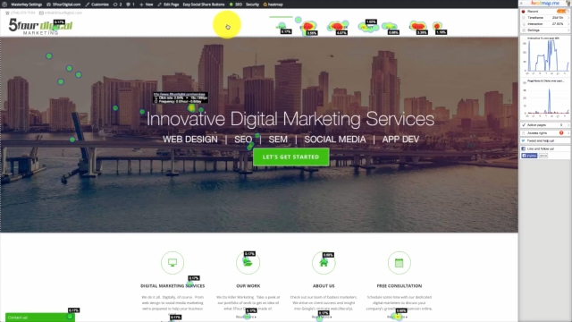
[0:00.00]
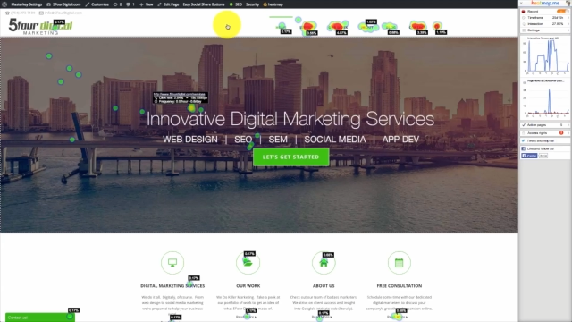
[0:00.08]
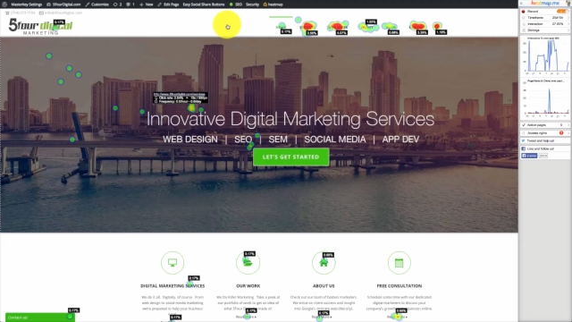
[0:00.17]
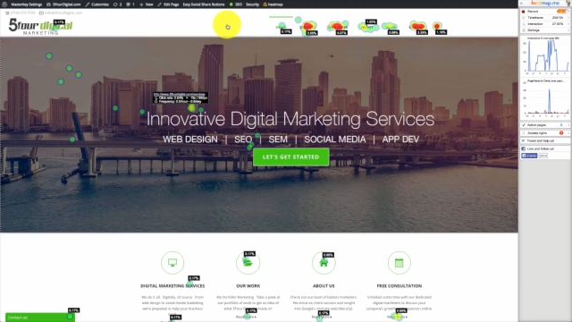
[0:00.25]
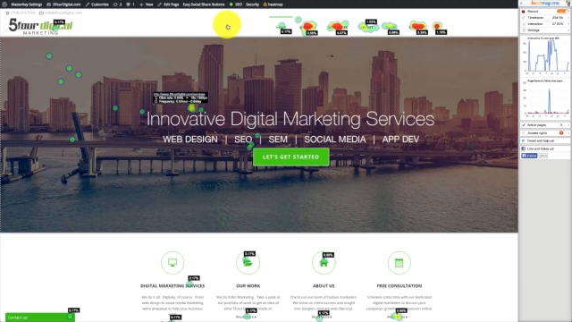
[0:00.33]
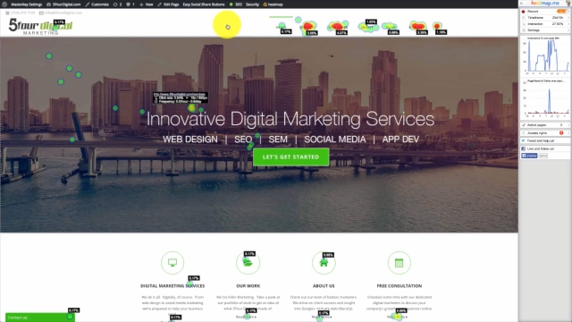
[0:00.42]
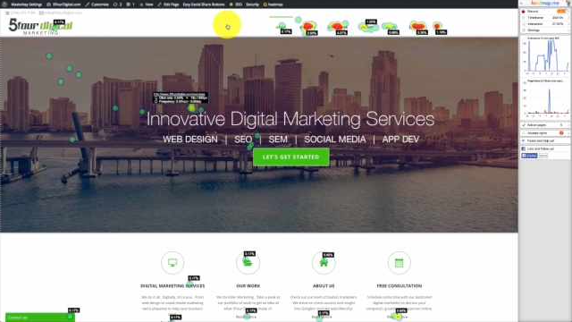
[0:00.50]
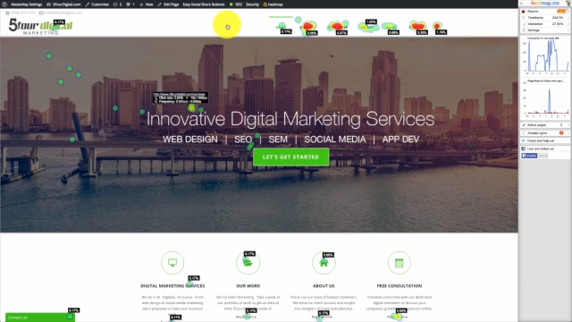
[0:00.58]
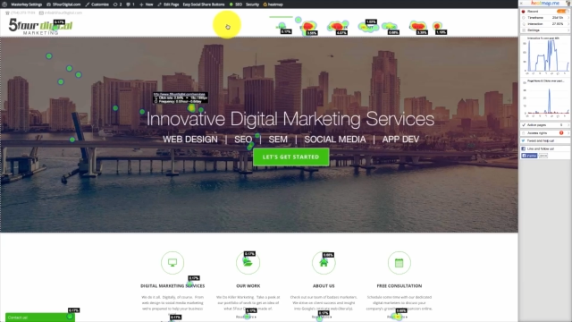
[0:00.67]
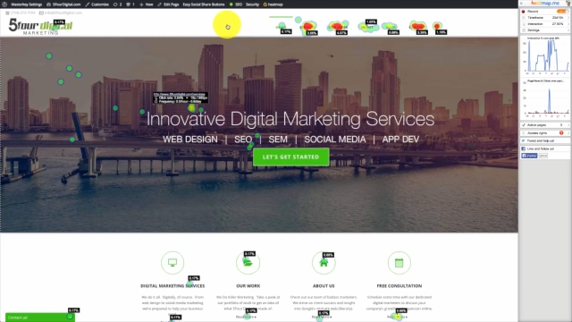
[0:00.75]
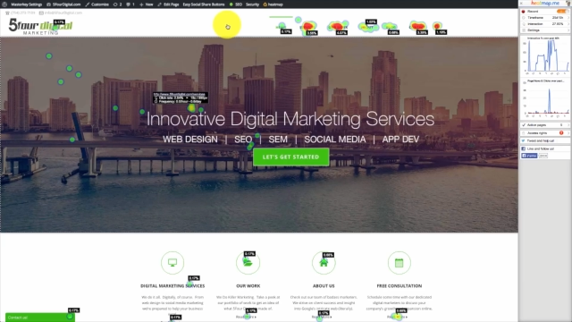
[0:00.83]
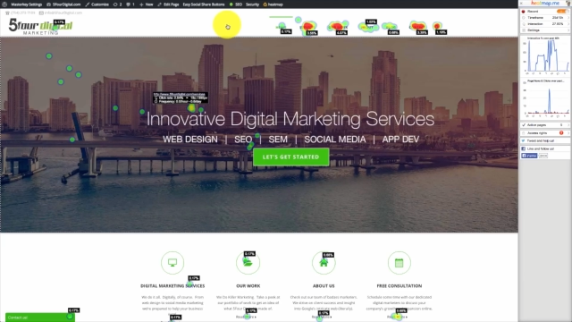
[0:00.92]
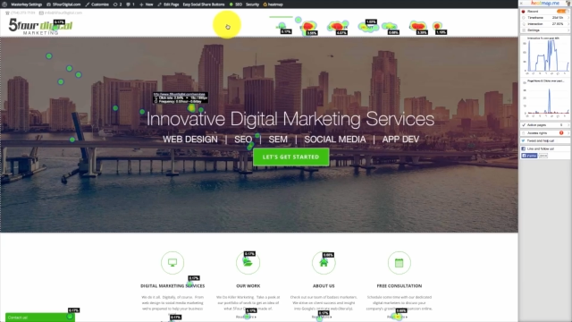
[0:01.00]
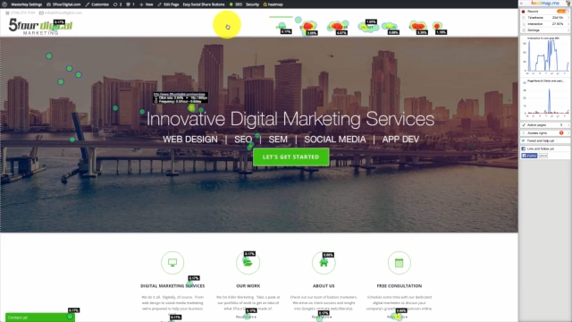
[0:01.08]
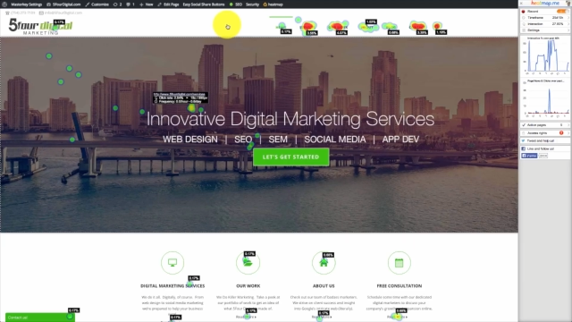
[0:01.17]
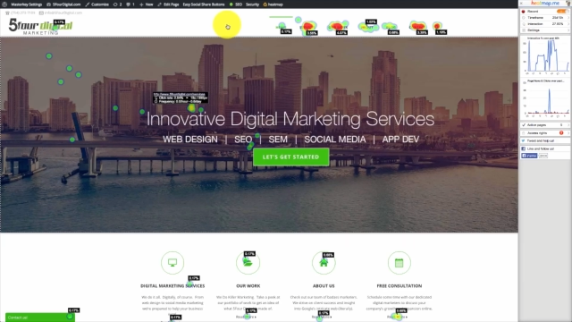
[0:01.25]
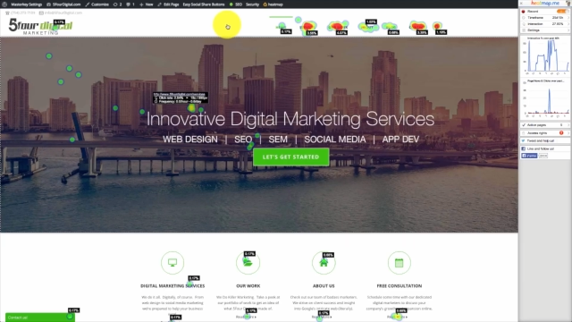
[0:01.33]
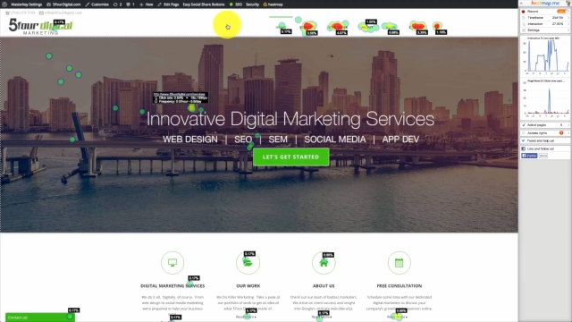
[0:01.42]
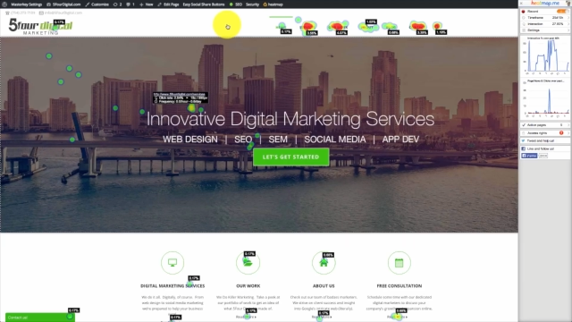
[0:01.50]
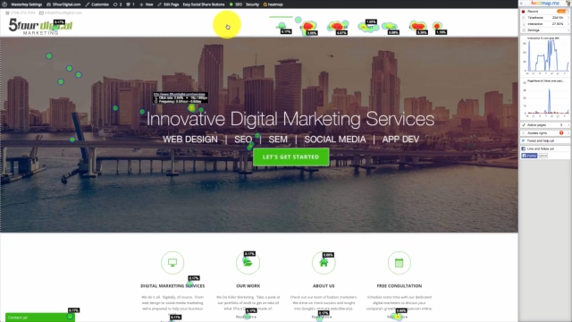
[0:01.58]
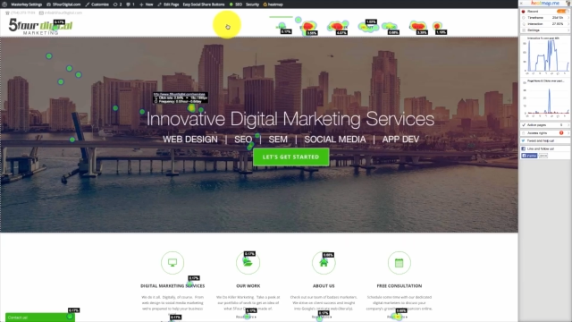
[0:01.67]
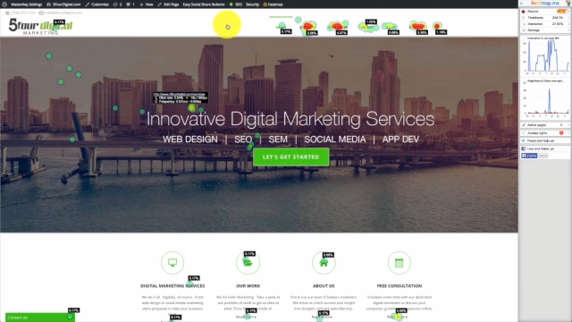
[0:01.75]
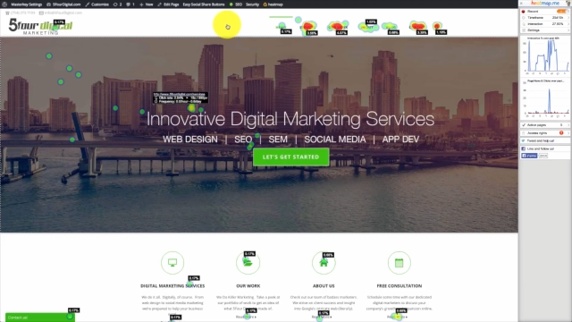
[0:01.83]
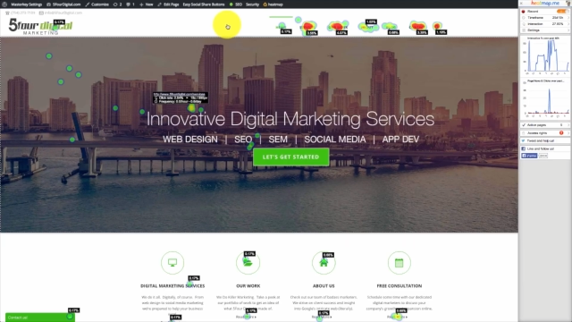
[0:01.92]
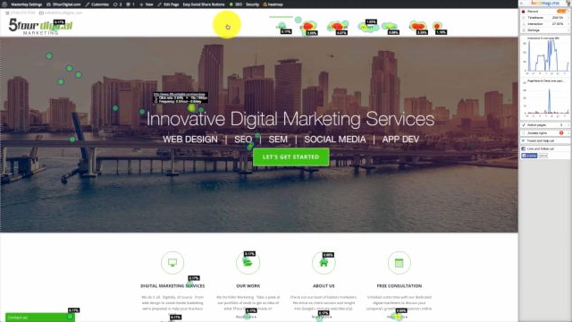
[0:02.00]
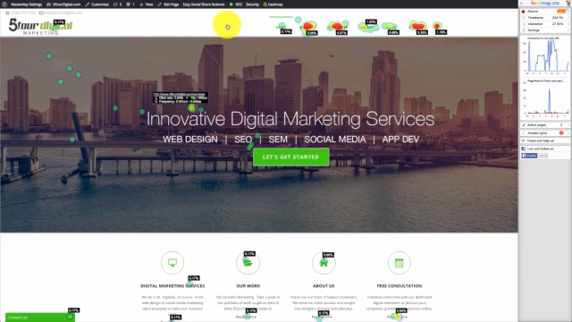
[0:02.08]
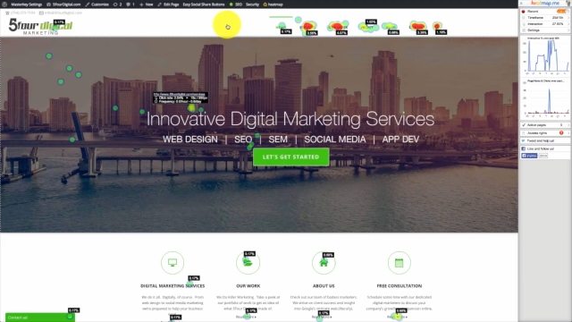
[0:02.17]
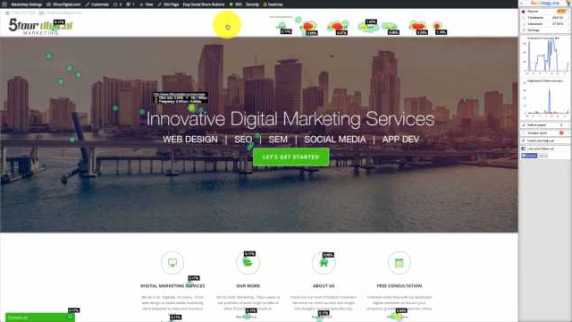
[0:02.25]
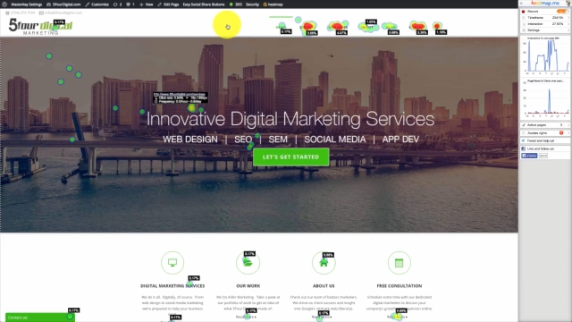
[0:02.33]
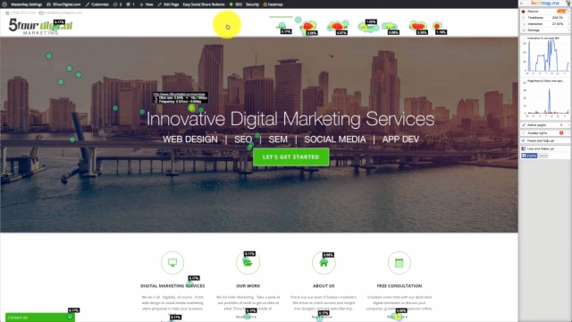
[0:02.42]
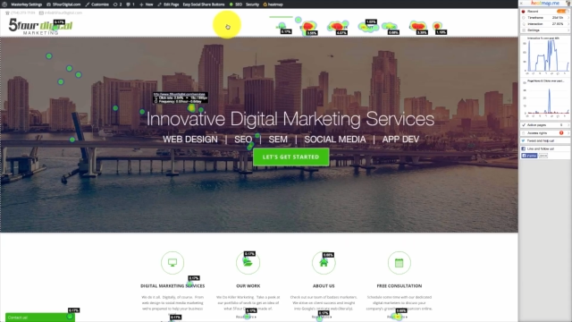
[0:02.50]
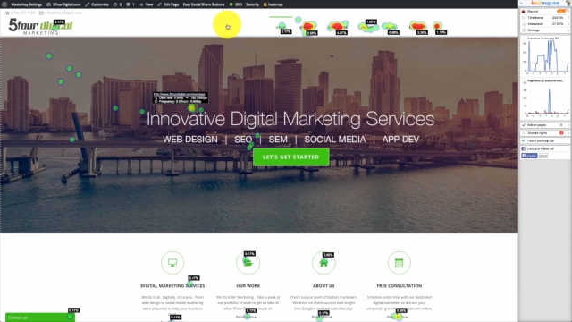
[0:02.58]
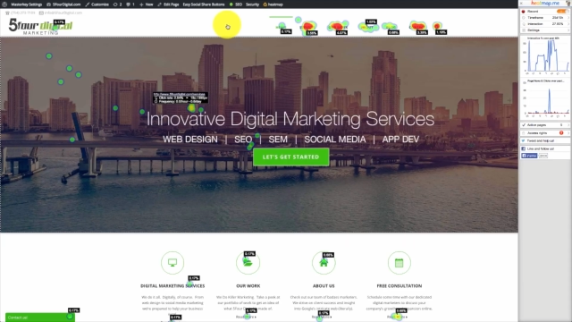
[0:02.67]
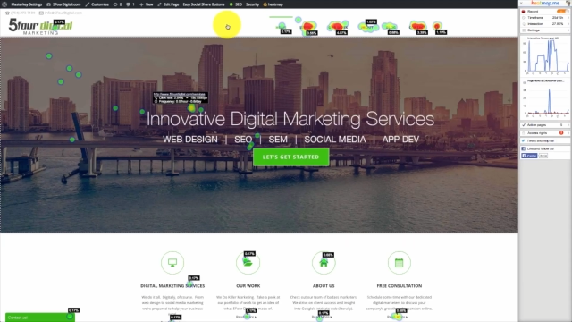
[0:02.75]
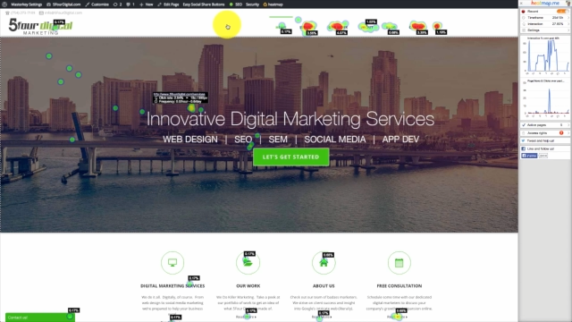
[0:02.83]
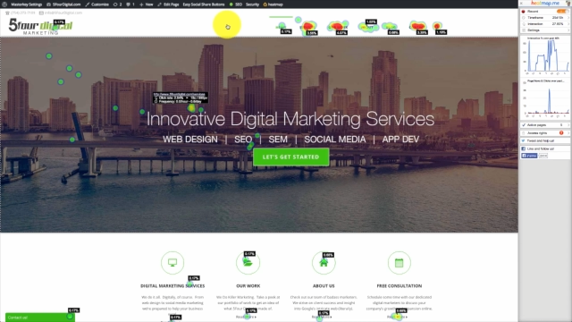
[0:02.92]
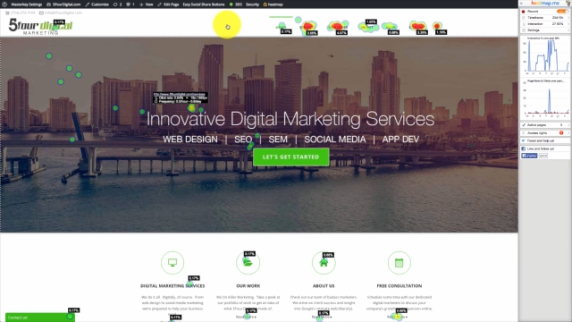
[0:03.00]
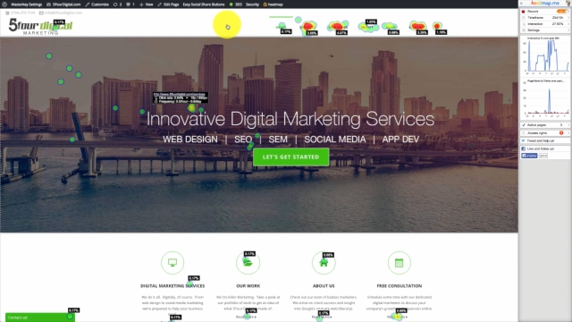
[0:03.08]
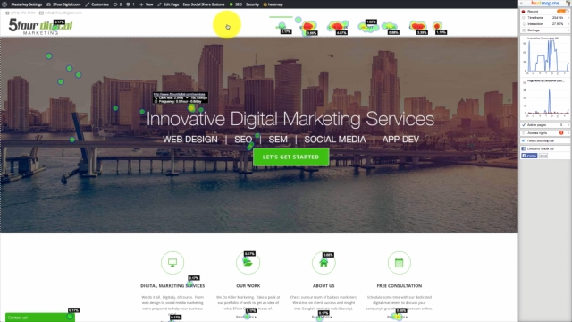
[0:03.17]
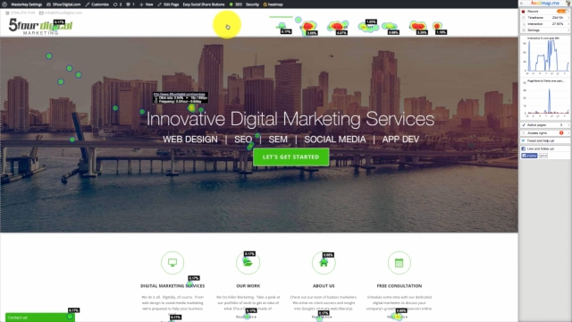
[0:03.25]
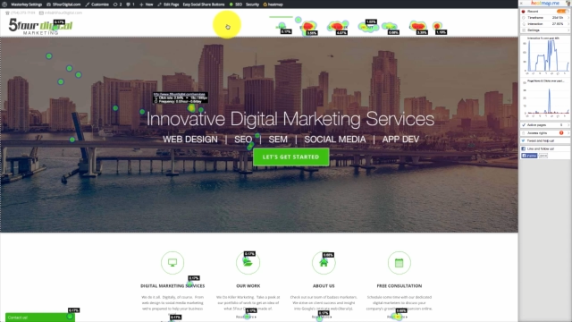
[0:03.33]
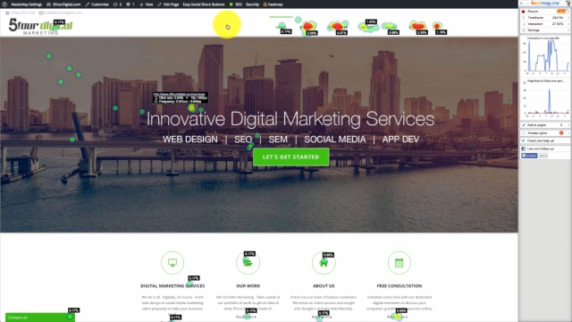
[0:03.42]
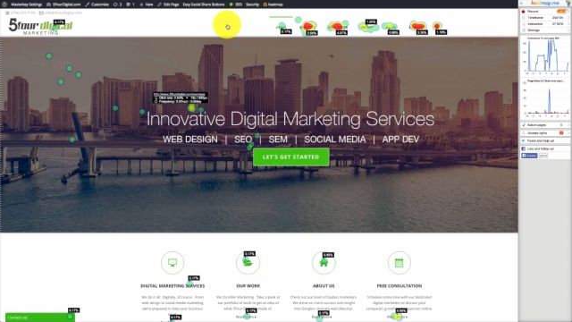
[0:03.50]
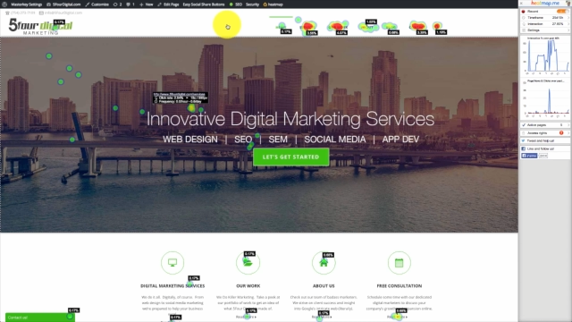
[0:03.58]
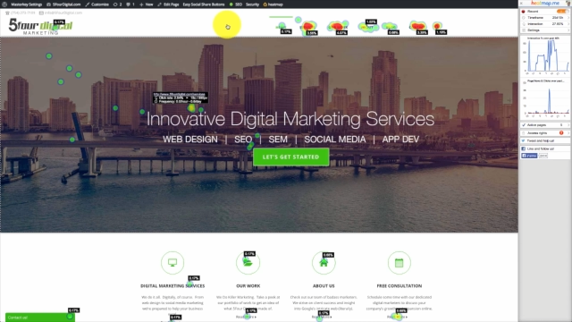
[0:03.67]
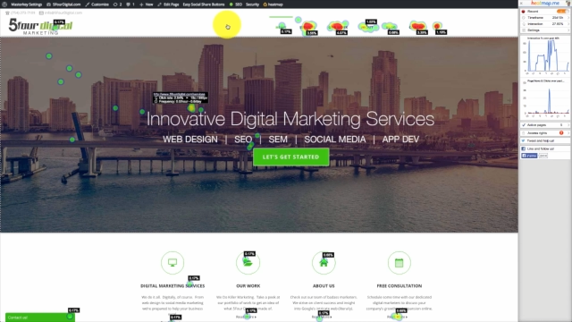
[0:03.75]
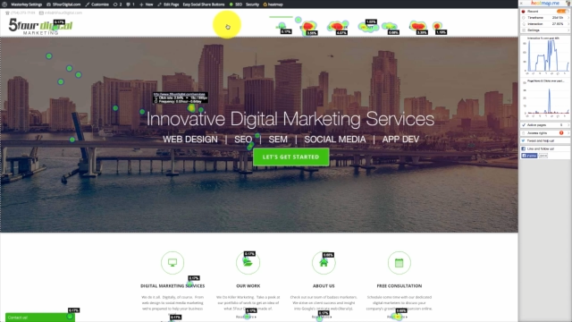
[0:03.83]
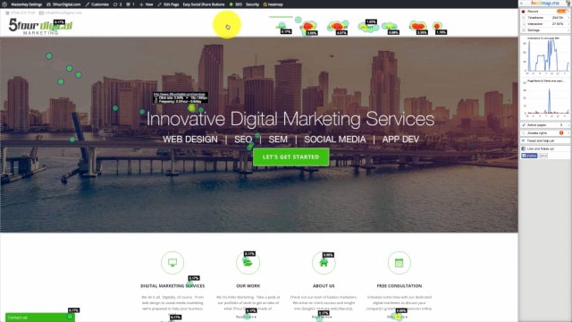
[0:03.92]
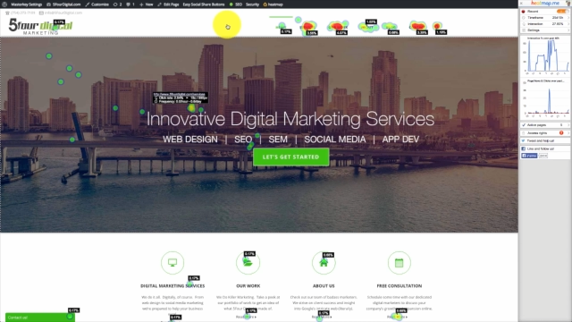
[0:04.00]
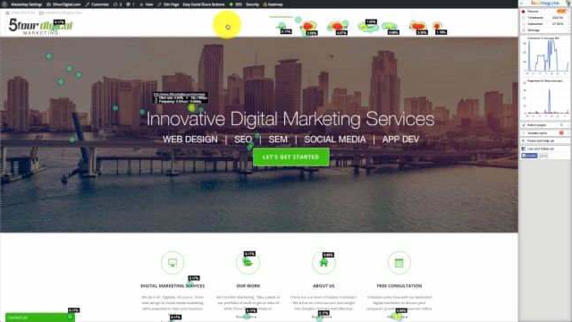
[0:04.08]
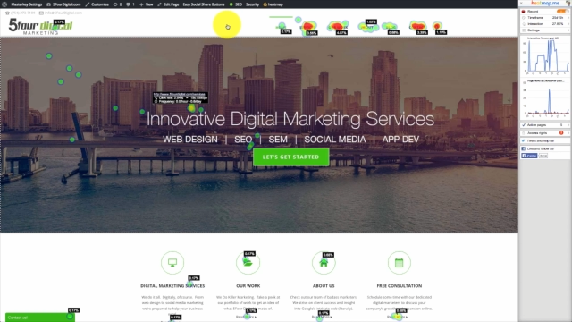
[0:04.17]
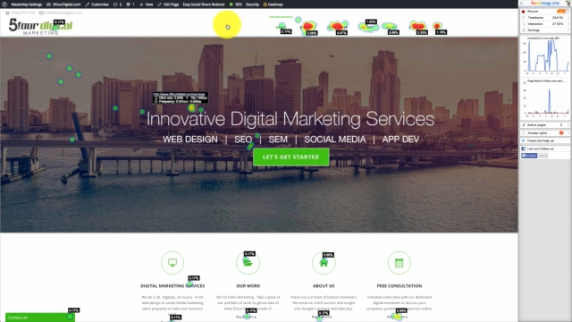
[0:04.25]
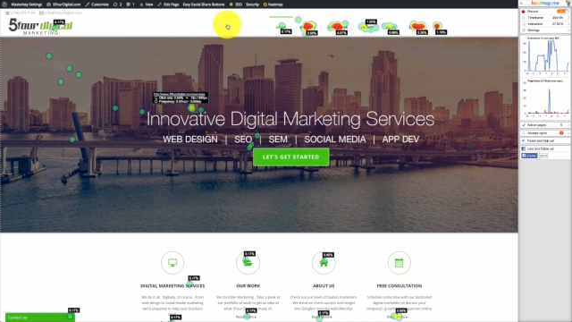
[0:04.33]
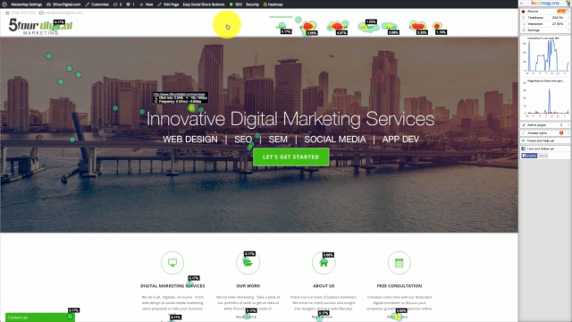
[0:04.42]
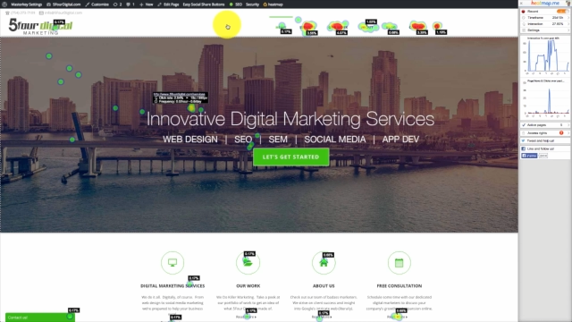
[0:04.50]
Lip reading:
(no speaker visible)